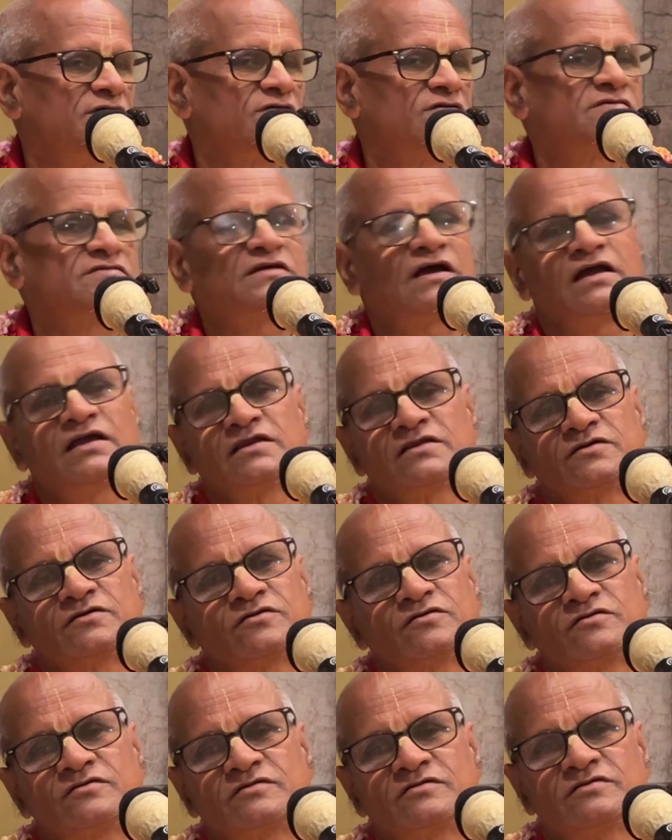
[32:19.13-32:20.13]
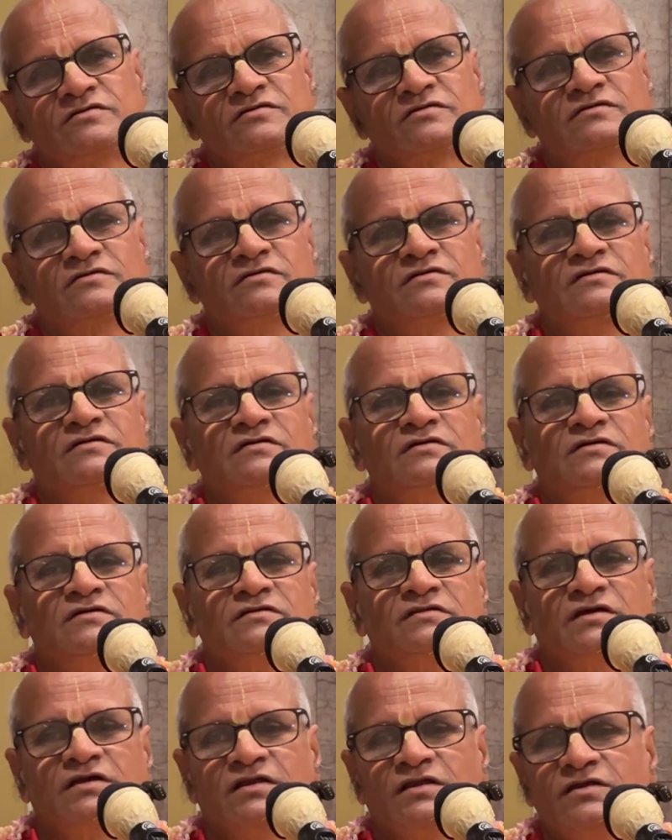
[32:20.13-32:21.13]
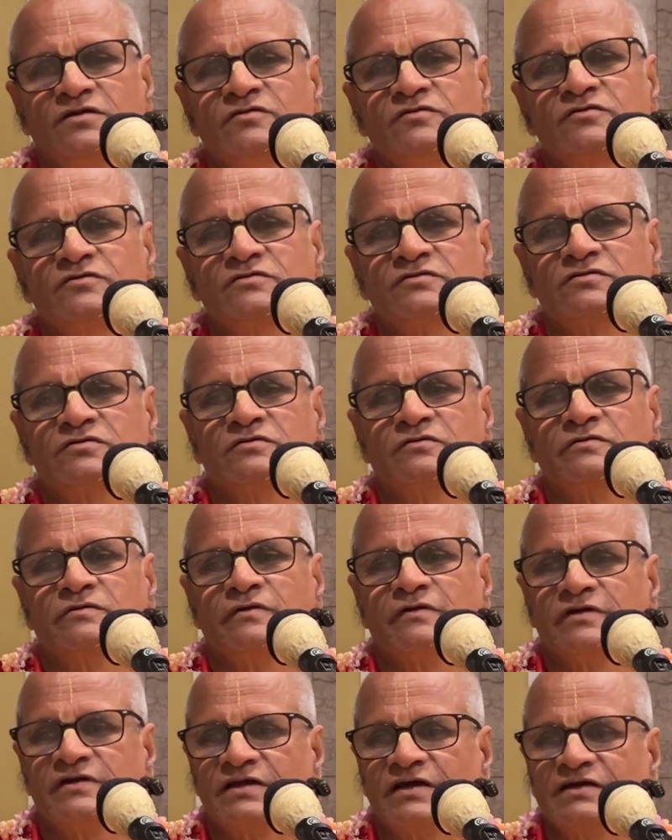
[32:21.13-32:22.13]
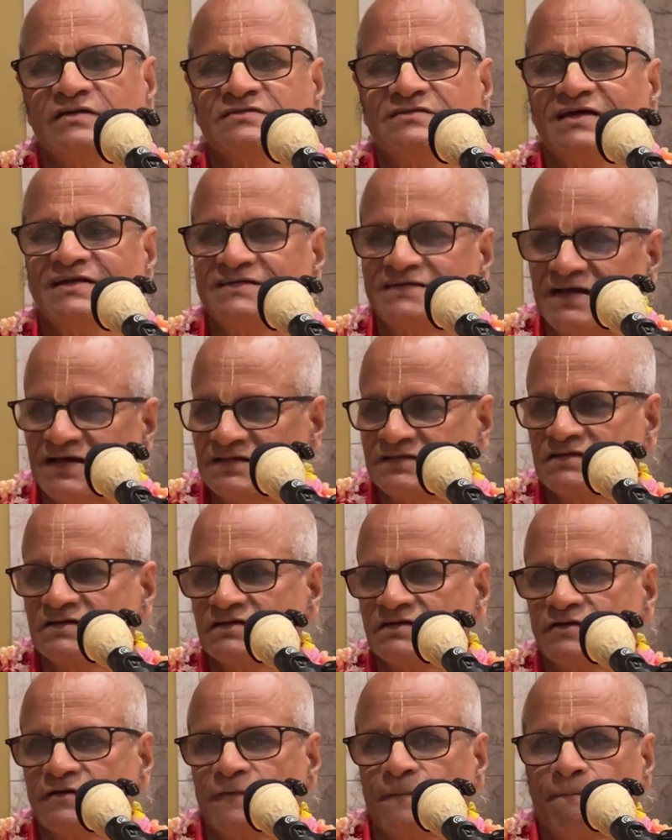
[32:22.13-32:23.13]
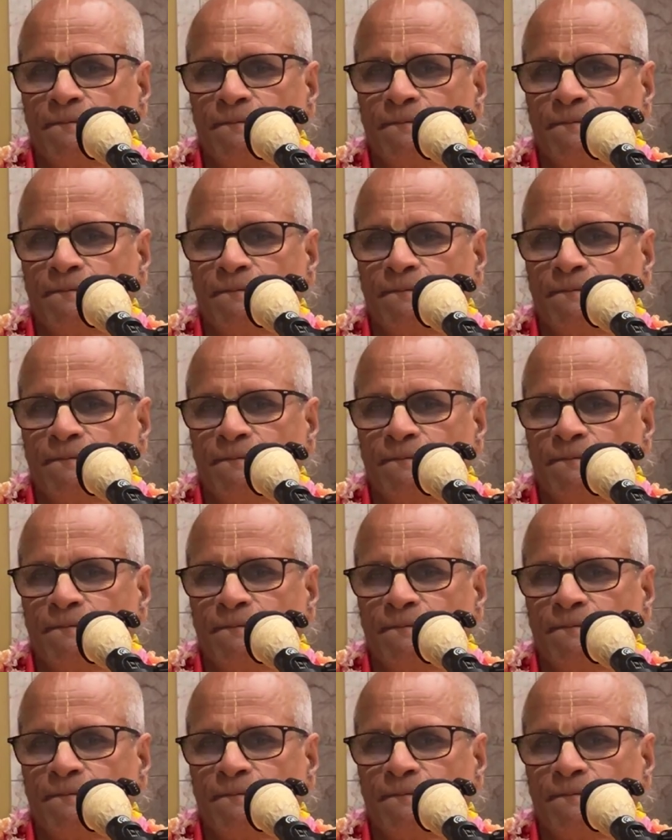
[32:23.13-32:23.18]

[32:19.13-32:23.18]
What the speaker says: Your childhood, then youth, old age, then death.